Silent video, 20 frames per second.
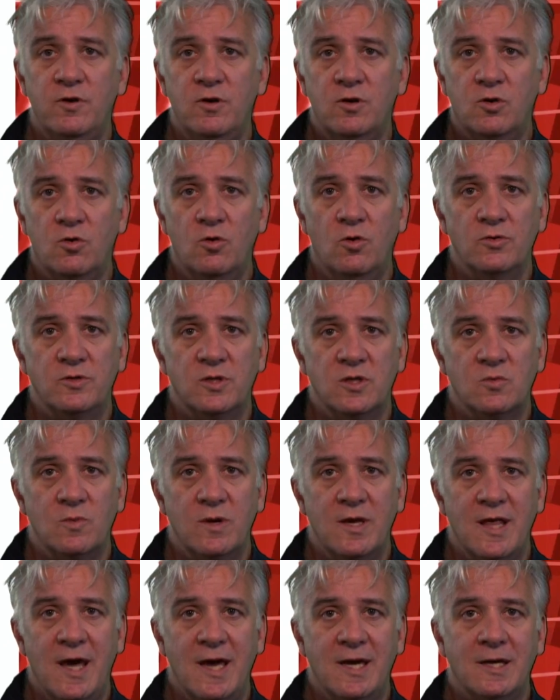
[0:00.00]
courses
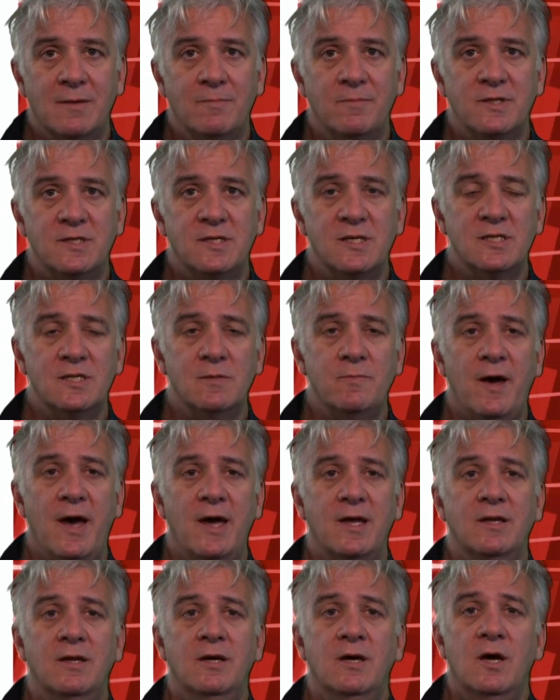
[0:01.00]
where they can
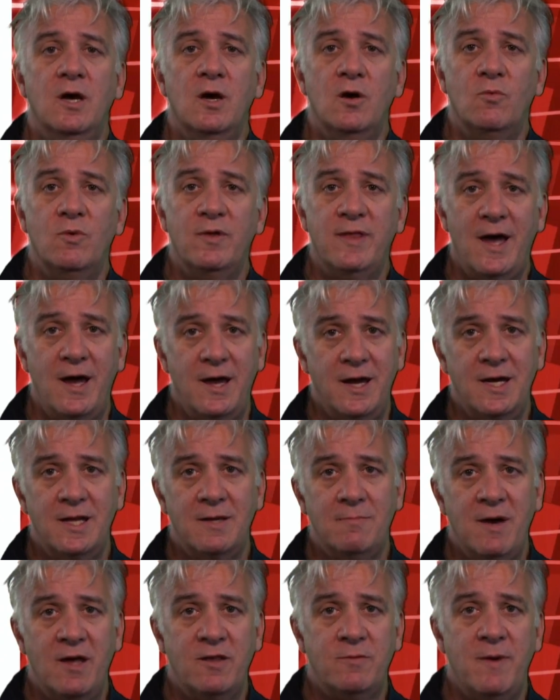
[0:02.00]
participate without any
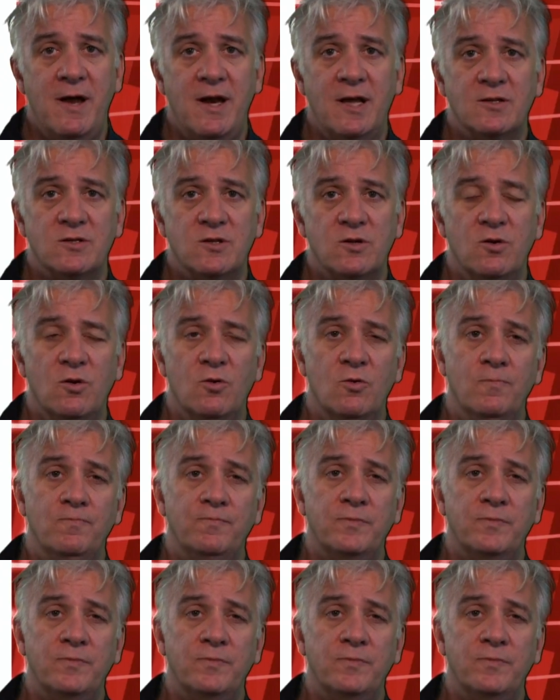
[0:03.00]
mathematics at all.